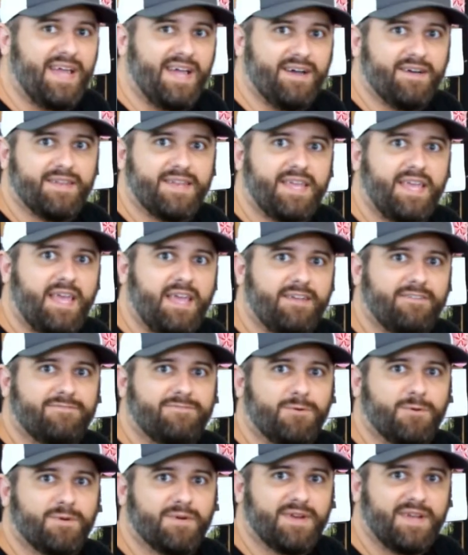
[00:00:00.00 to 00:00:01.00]
Audi
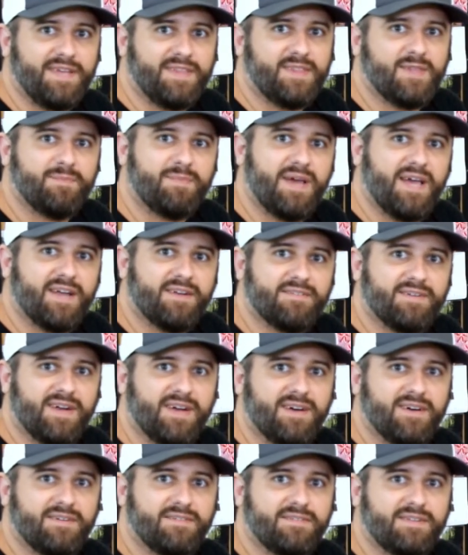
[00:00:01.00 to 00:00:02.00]
A4 in the
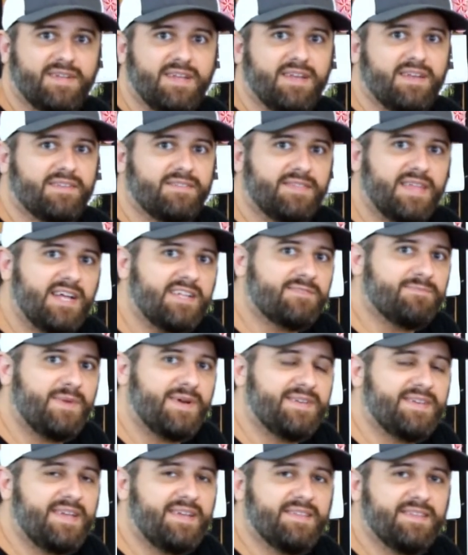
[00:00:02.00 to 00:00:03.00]
background. That's
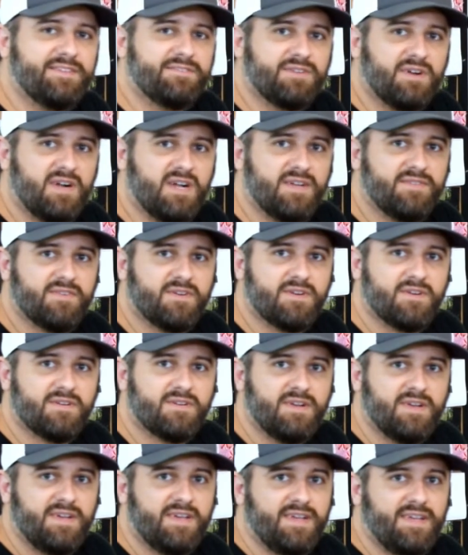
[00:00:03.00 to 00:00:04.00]
my daily driver.